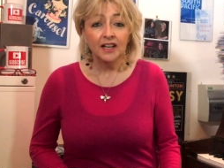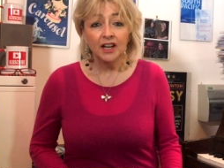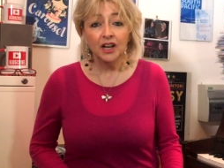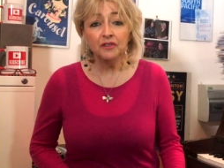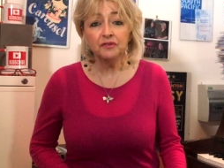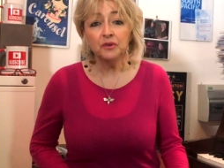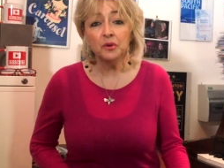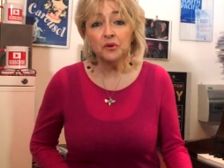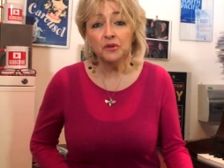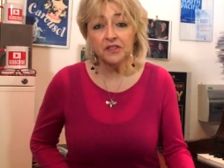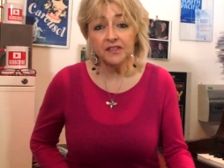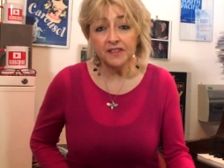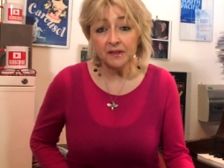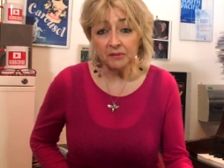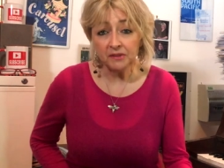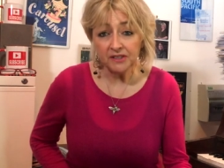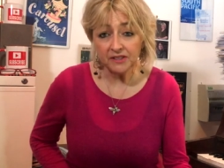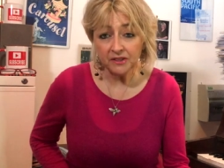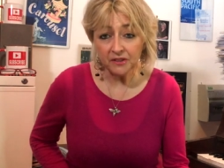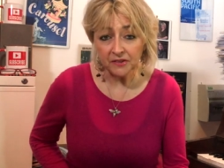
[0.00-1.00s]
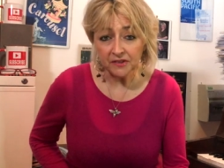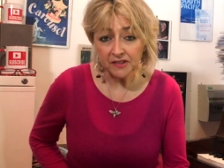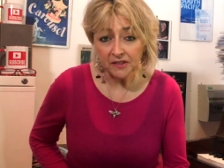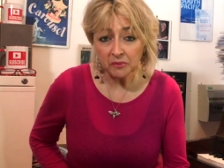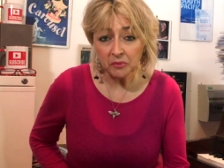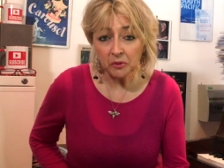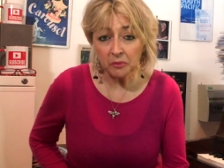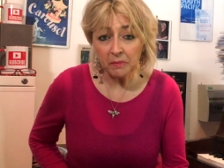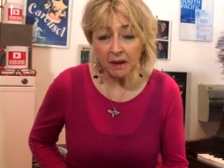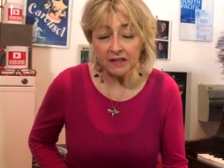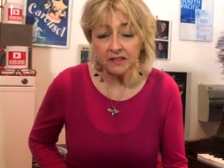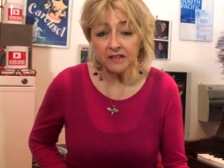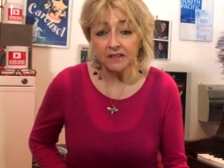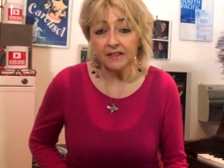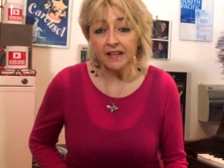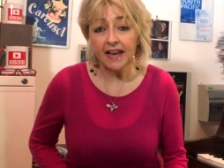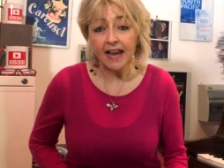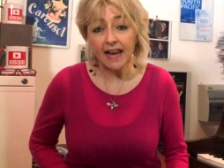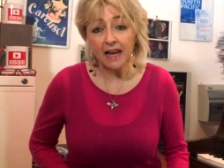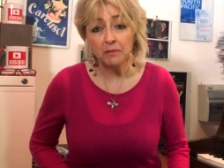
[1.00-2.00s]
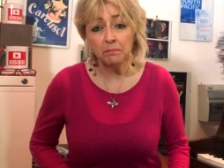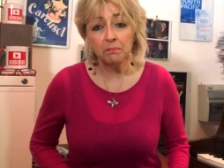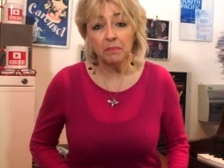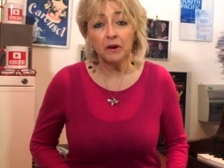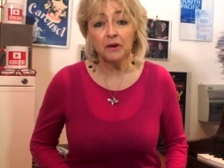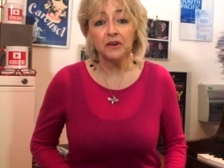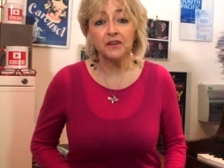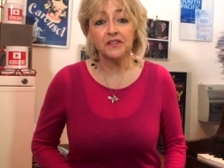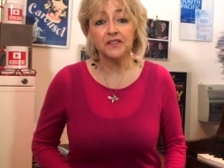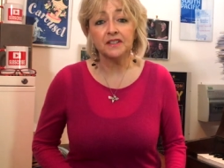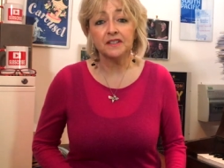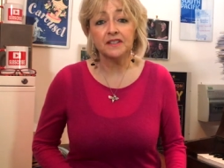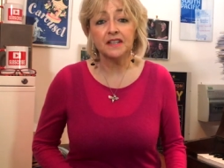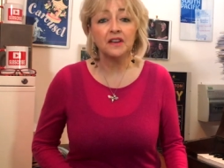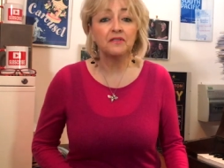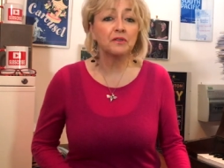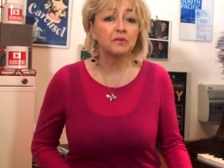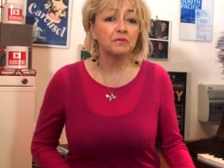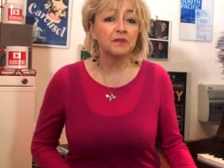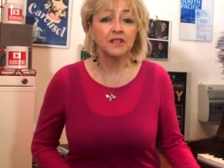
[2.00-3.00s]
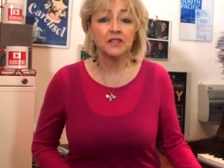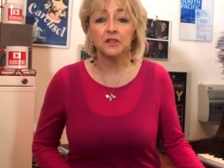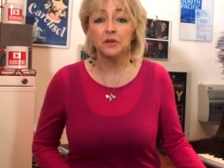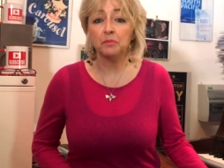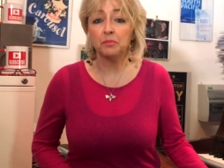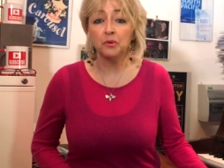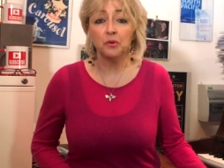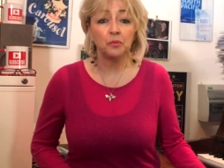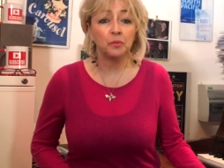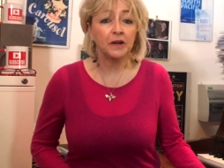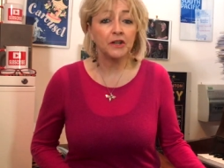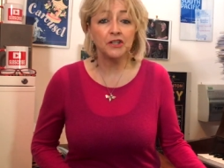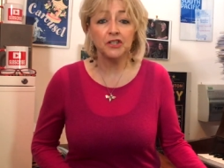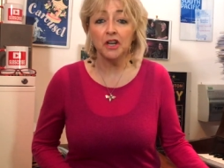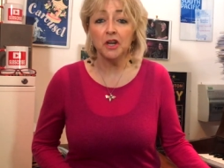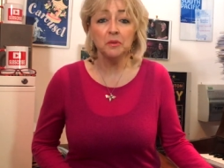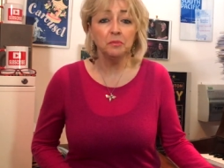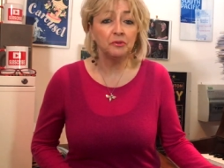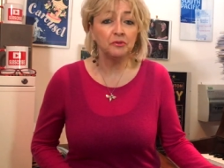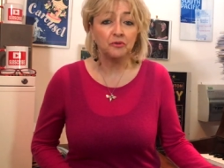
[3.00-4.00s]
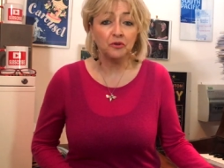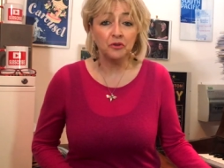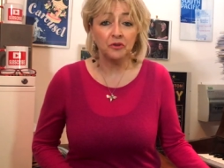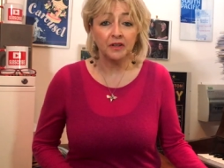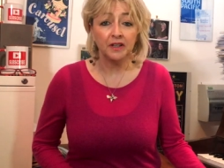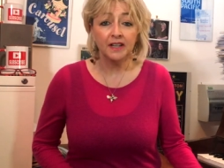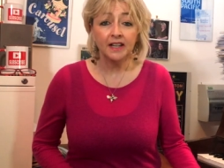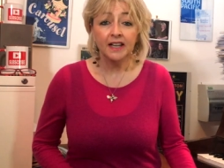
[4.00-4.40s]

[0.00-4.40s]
Of course, there was still the small matter that Abe Burrows had never written a Broadway show before,